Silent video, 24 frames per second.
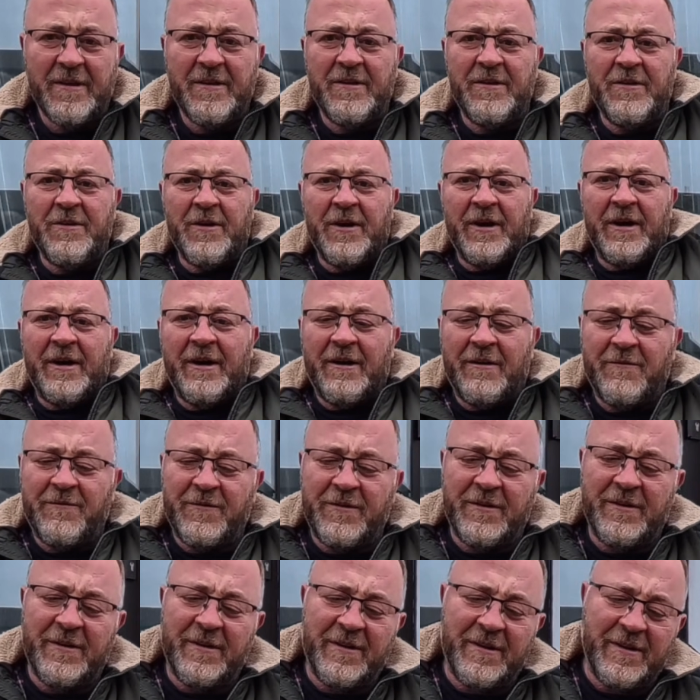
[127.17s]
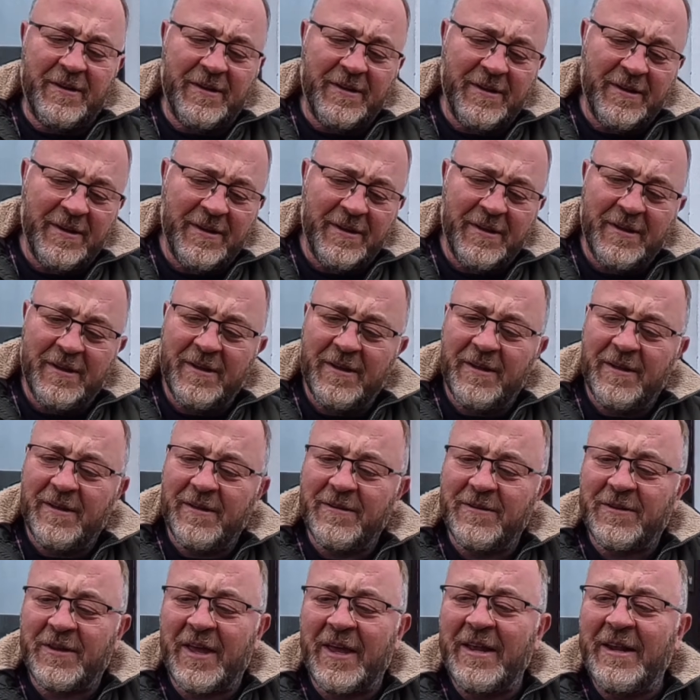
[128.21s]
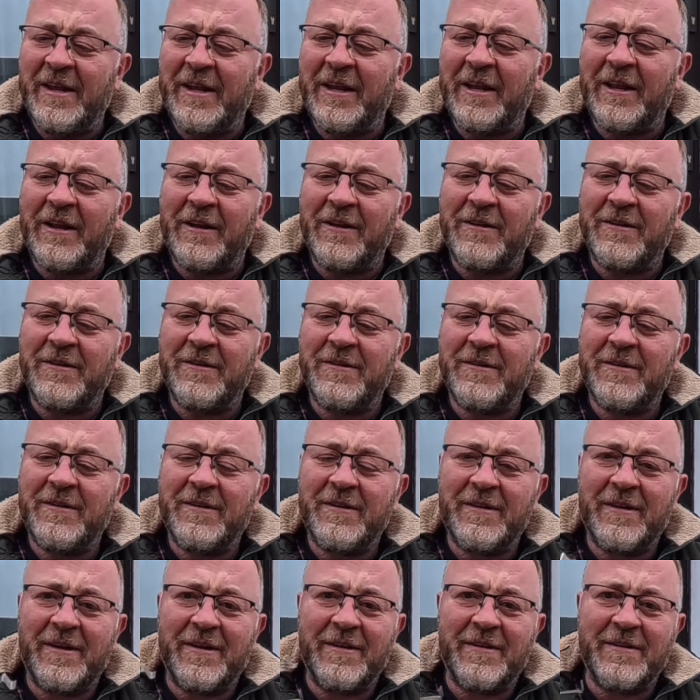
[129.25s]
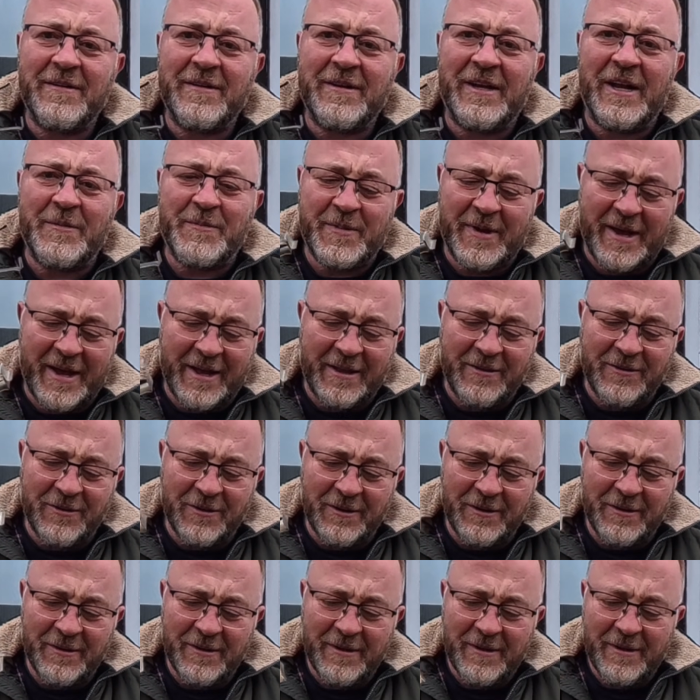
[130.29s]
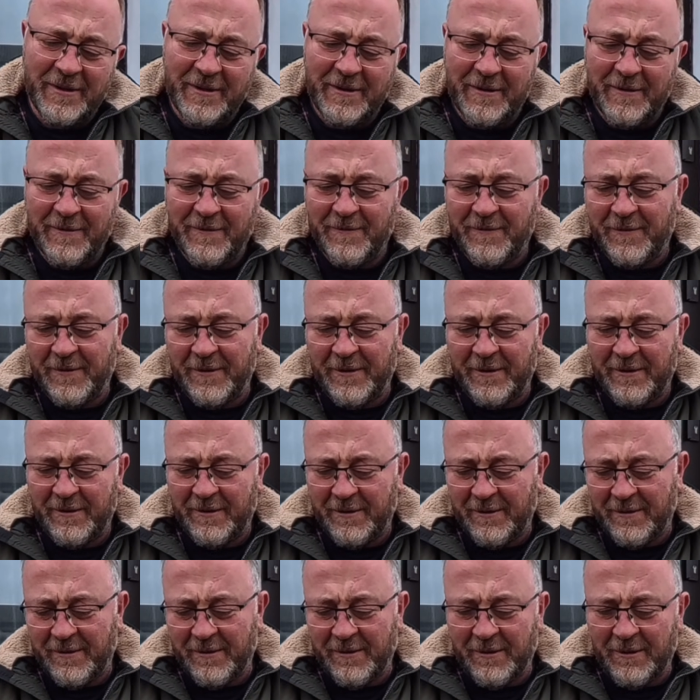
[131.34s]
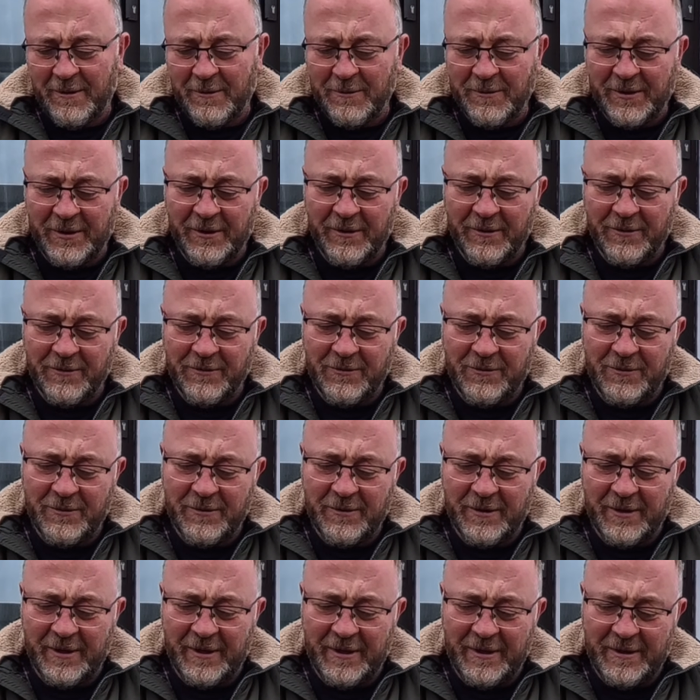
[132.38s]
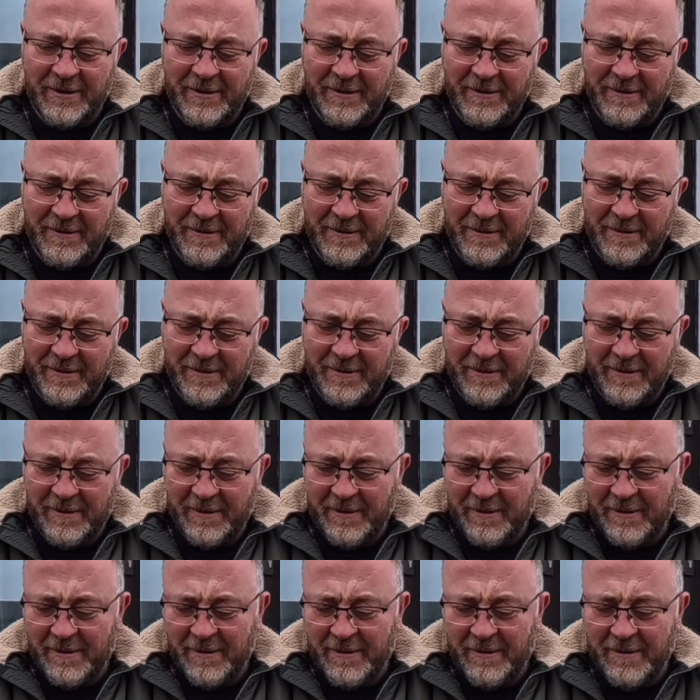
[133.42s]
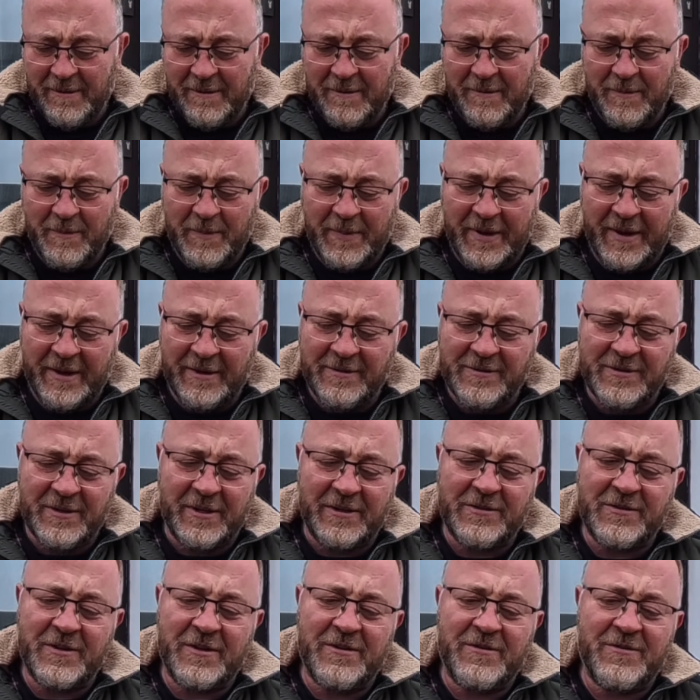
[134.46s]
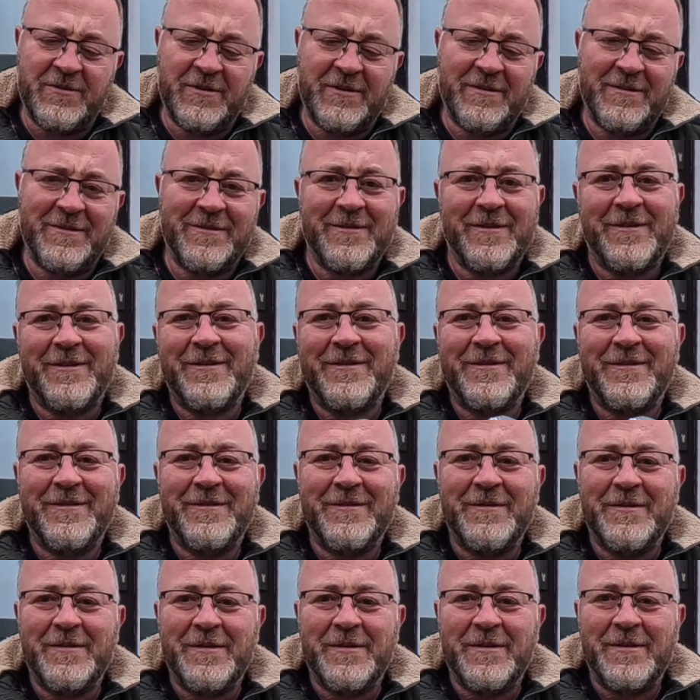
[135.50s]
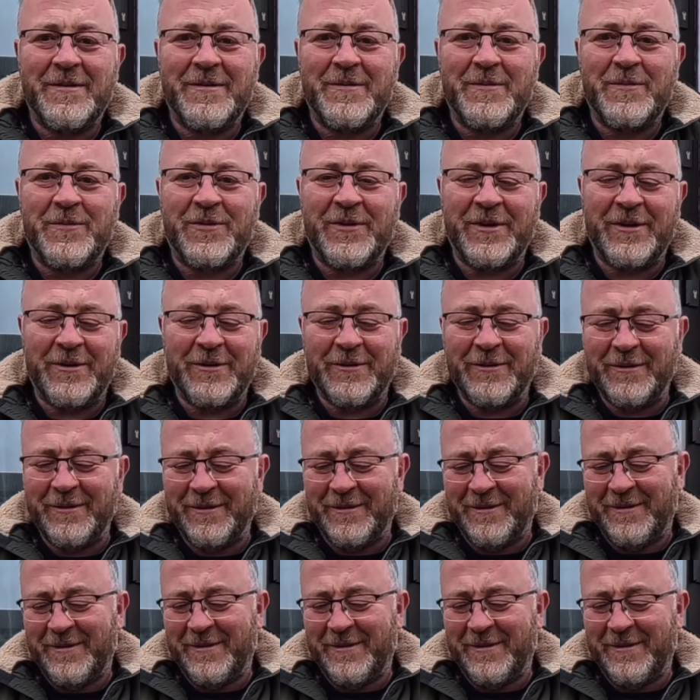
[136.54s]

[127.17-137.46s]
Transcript: You have tiny little clipper handle for holding on to the pans, etc. Pretty cool.